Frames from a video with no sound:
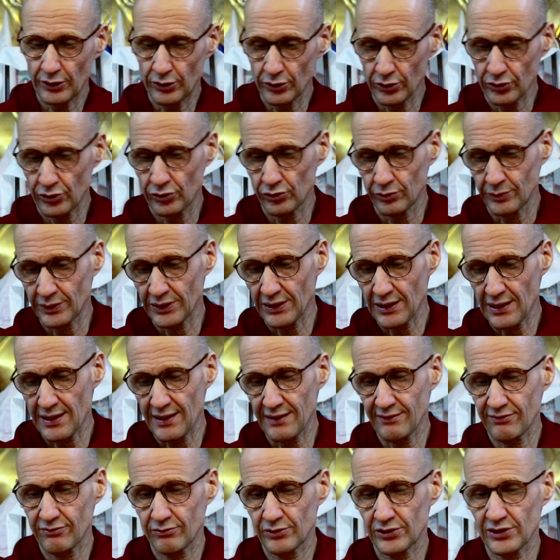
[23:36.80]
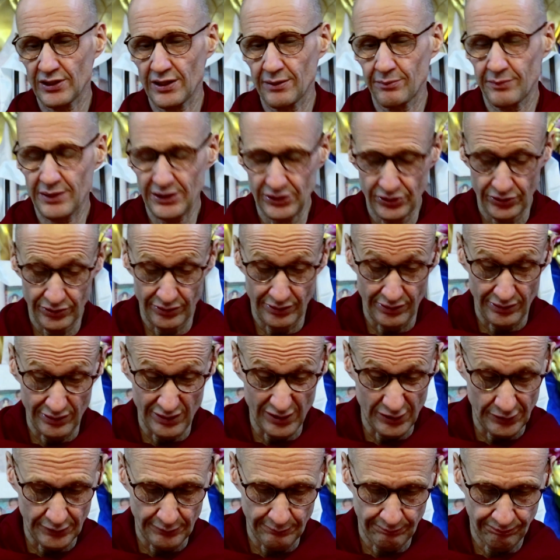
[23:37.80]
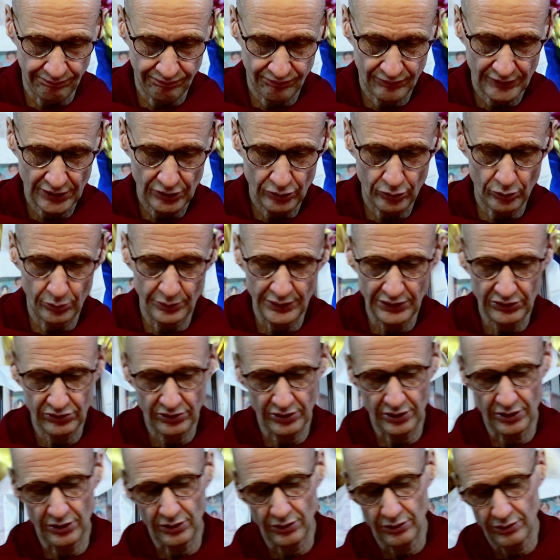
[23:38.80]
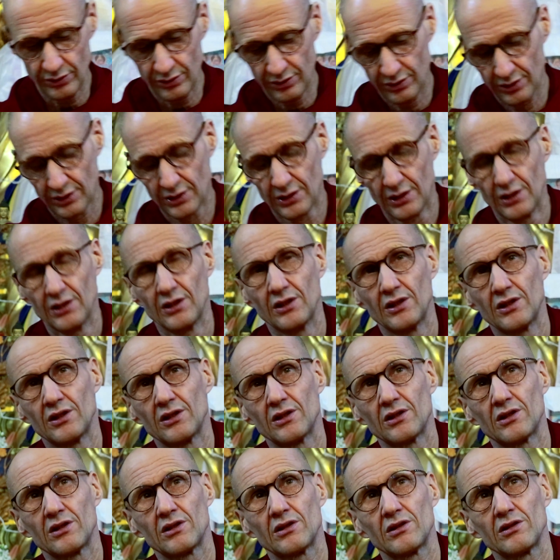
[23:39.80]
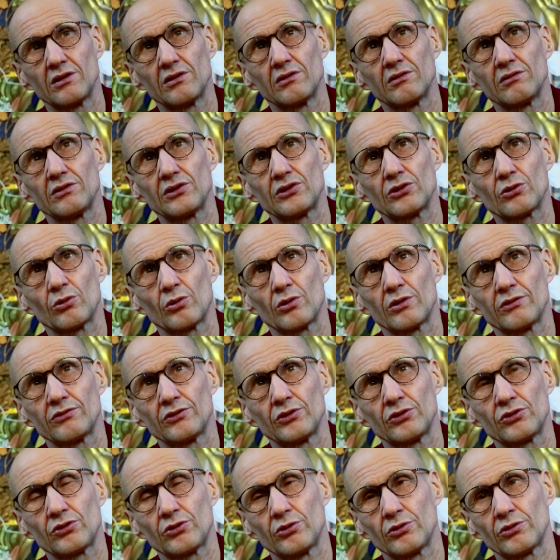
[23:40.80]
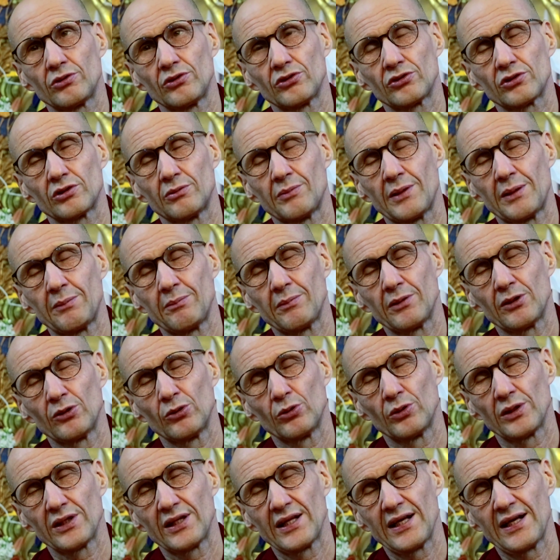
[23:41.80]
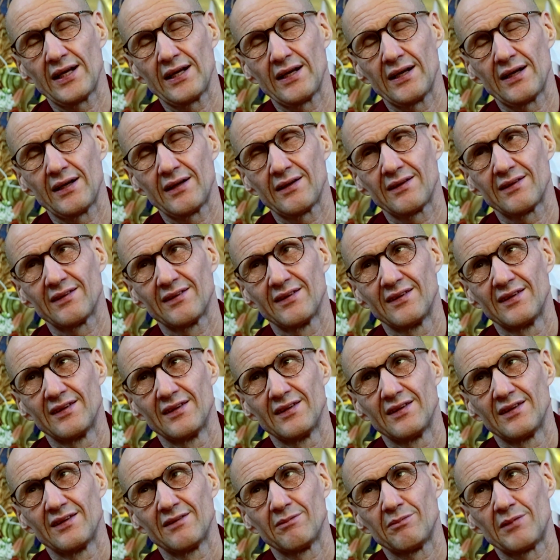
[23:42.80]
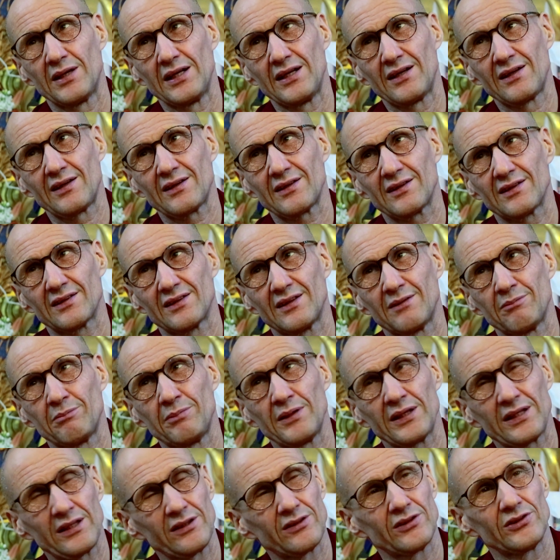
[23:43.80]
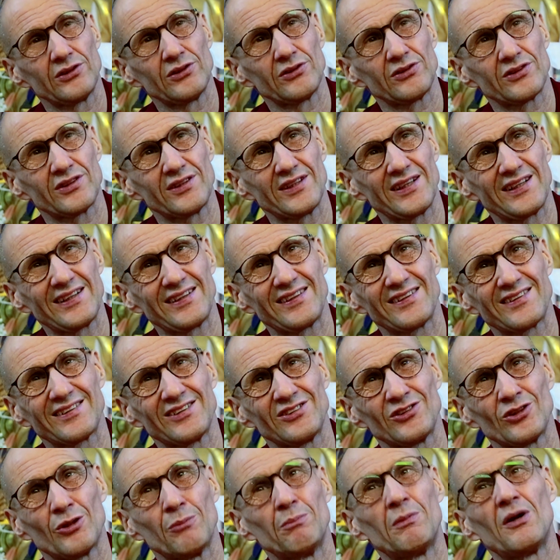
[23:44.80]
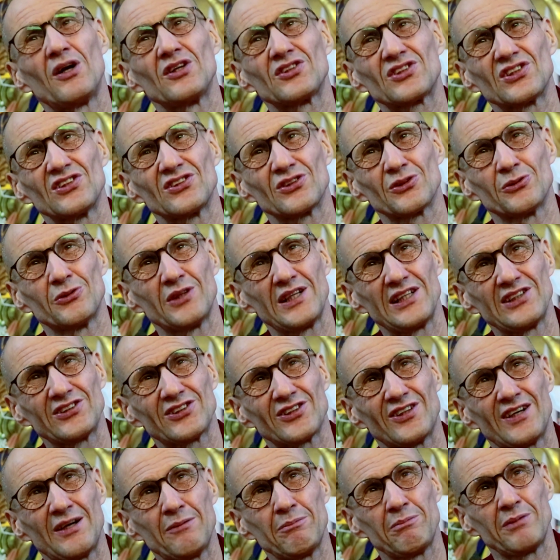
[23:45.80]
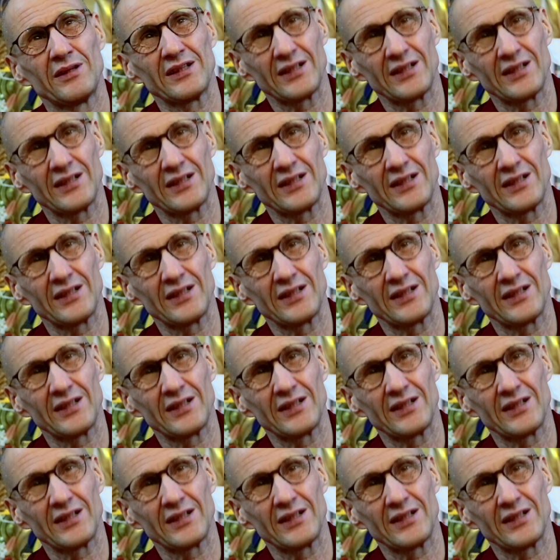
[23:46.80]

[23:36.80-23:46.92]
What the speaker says: a good human life, which I mentioned 2 weeks ago, which all of you students remember who are there. Mayank, I'm picking on you today, because your boss is away, so I'm